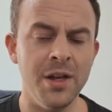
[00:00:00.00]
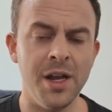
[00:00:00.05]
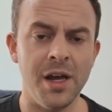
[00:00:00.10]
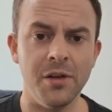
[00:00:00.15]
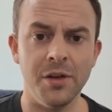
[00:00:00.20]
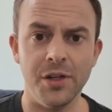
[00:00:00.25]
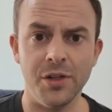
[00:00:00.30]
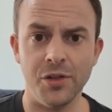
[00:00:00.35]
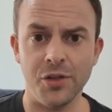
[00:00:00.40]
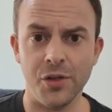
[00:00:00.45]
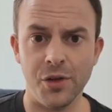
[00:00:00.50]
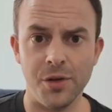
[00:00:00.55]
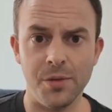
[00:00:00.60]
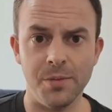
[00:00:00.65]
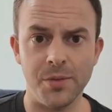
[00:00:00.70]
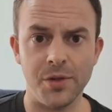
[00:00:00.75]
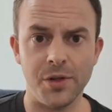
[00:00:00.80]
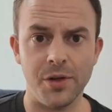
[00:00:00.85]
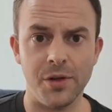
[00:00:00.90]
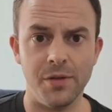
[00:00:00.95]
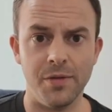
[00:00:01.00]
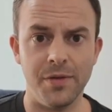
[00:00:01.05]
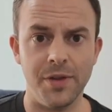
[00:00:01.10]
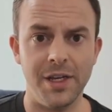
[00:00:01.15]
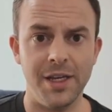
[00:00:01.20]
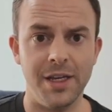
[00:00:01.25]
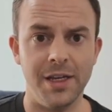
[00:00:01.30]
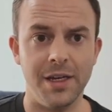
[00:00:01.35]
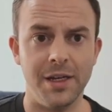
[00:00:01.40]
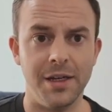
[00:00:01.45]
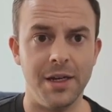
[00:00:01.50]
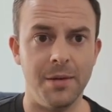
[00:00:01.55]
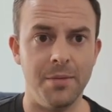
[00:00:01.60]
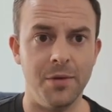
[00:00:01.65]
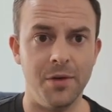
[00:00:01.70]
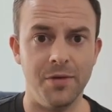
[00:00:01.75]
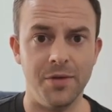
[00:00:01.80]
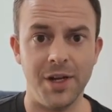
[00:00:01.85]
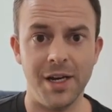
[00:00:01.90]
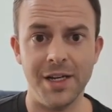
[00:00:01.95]
Now, in terms of the
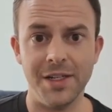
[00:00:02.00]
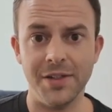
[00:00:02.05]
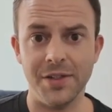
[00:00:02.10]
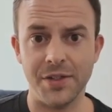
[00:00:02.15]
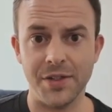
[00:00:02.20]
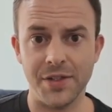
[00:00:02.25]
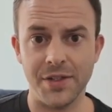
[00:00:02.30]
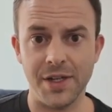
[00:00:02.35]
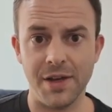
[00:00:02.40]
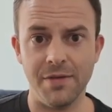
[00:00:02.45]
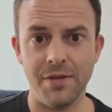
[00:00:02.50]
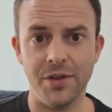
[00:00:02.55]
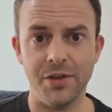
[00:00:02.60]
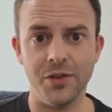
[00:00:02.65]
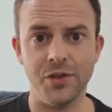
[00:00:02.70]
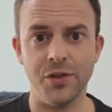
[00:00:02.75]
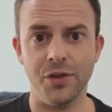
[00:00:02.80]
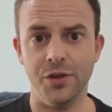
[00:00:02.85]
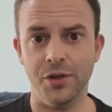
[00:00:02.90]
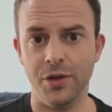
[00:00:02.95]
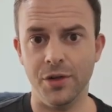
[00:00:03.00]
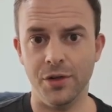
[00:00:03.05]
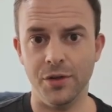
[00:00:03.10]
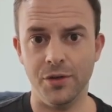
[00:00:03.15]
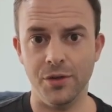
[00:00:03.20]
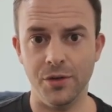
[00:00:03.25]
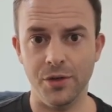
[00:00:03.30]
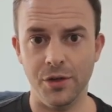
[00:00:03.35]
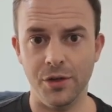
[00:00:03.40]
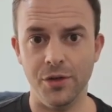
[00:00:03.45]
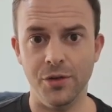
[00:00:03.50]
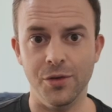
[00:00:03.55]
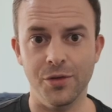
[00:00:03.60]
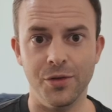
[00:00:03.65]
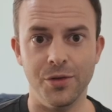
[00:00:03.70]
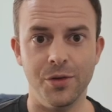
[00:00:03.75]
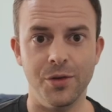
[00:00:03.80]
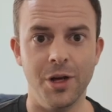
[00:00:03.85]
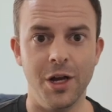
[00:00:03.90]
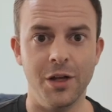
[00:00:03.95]
number of nights, it's 7, so you can do the
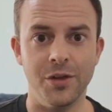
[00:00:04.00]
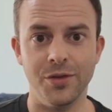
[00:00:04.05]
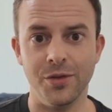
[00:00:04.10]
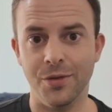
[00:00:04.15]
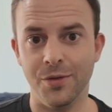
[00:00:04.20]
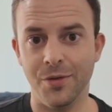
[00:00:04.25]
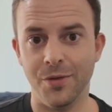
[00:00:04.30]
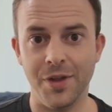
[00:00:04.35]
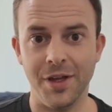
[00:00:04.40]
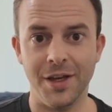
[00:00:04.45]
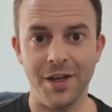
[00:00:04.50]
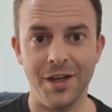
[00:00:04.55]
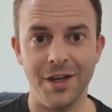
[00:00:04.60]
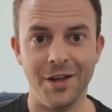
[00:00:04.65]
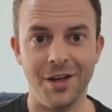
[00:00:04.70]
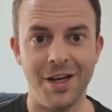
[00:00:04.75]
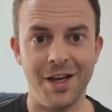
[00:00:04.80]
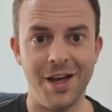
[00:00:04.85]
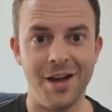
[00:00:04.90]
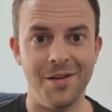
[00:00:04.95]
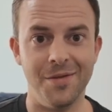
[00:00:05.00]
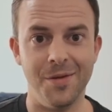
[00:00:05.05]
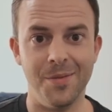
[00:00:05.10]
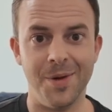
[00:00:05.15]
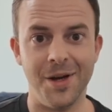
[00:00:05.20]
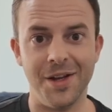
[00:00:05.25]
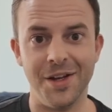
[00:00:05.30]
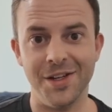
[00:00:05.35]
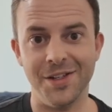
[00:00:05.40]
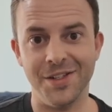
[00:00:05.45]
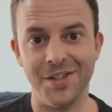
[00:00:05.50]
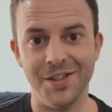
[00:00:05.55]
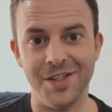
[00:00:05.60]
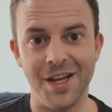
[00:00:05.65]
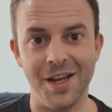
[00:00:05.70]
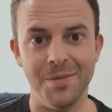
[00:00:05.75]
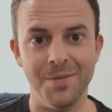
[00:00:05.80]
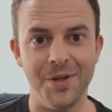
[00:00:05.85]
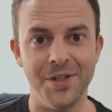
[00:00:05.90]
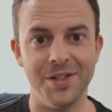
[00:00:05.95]
usual sort of thinking I have about
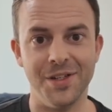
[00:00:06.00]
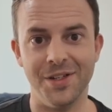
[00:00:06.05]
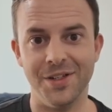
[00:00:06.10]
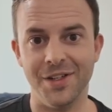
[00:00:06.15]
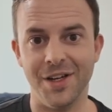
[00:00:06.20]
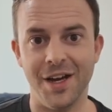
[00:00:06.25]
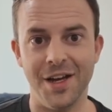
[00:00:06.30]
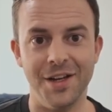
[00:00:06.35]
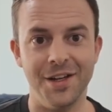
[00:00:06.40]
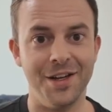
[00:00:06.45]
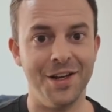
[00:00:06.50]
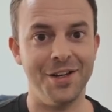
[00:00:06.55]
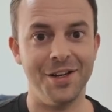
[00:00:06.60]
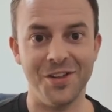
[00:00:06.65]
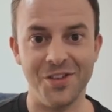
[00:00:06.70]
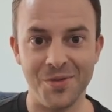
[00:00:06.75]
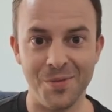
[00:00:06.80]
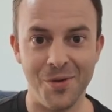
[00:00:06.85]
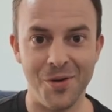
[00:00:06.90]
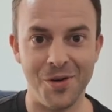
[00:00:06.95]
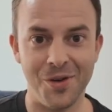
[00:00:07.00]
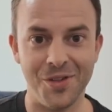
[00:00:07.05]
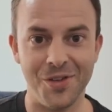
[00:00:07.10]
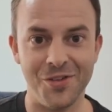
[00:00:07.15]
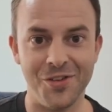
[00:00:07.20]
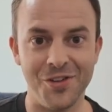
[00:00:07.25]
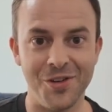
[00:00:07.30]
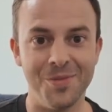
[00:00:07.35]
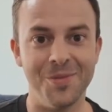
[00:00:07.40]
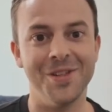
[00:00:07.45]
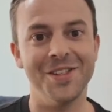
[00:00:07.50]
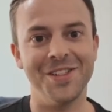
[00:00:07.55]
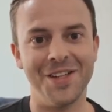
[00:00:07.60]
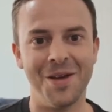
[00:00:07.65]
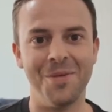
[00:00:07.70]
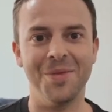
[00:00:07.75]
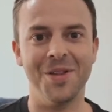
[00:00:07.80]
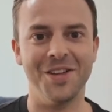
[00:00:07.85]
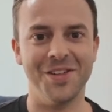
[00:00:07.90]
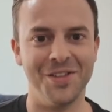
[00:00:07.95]
entertainment and dining and exploring the ship.
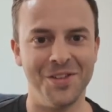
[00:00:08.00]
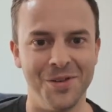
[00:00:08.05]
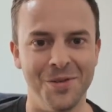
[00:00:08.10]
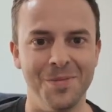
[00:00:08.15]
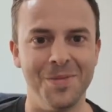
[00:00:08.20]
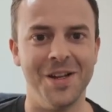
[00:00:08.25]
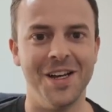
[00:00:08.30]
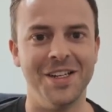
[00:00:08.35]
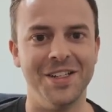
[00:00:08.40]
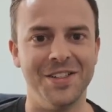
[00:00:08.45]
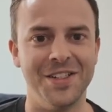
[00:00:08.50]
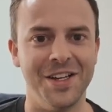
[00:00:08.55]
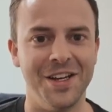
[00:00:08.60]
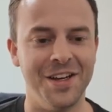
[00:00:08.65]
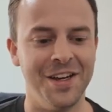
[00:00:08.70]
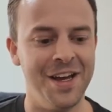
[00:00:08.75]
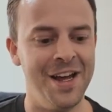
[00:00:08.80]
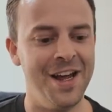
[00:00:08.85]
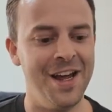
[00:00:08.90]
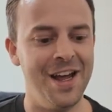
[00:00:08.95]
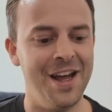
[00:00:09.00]
Same thing still applies here.